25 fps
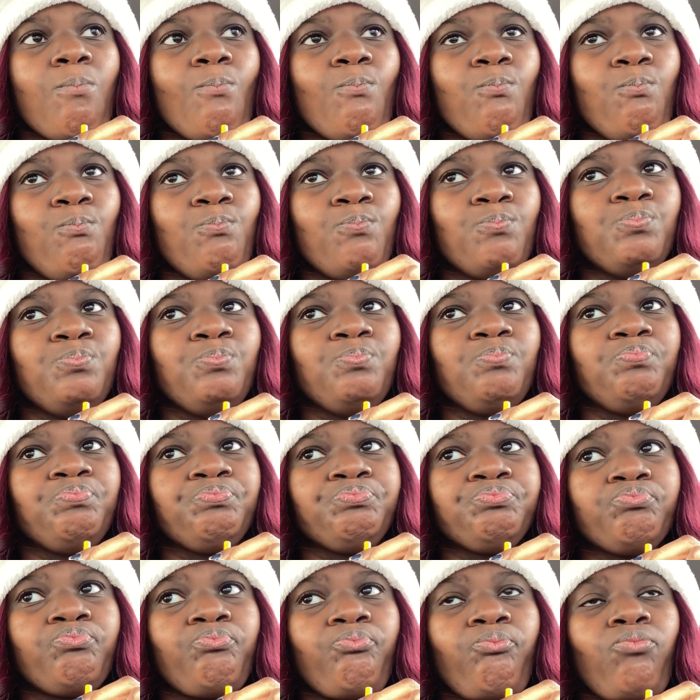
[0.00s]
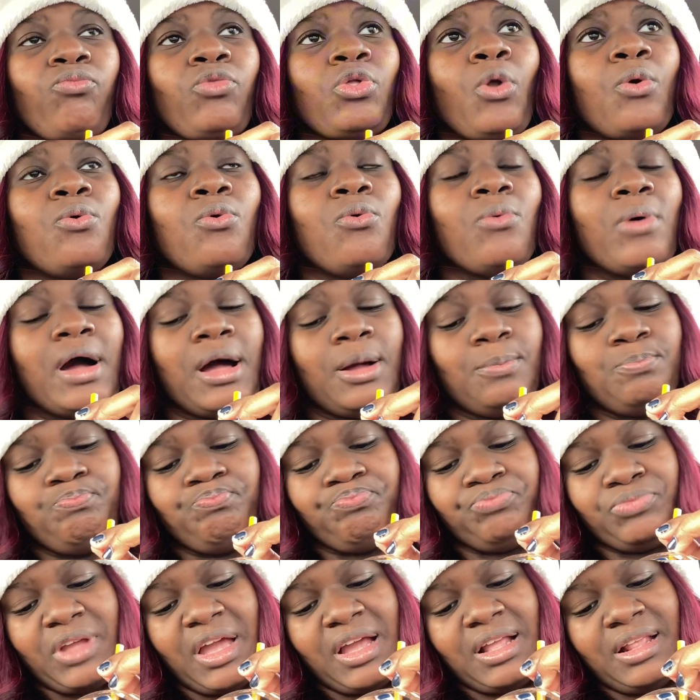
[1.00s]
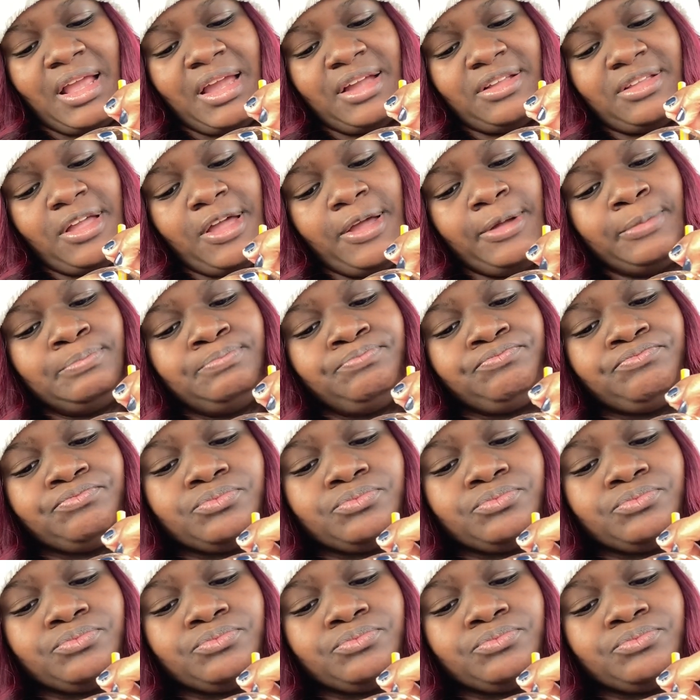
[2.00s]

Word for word: Mm-hmm. Oh, wow. I like that.